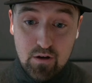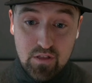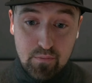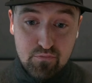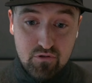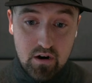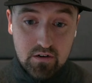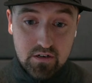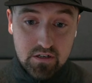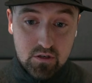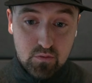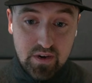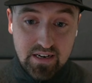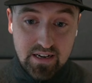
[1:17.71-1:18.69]
that product
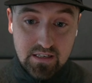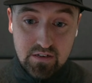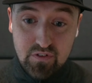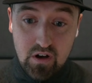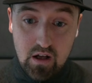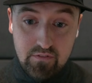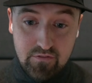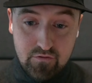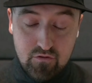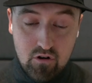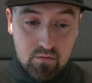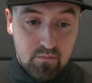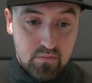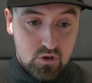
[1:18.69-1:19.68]
suite has evolved
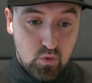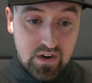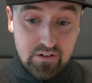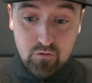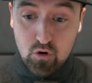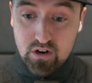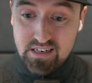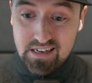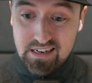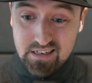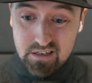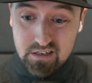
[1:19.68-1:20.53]
from 2014 to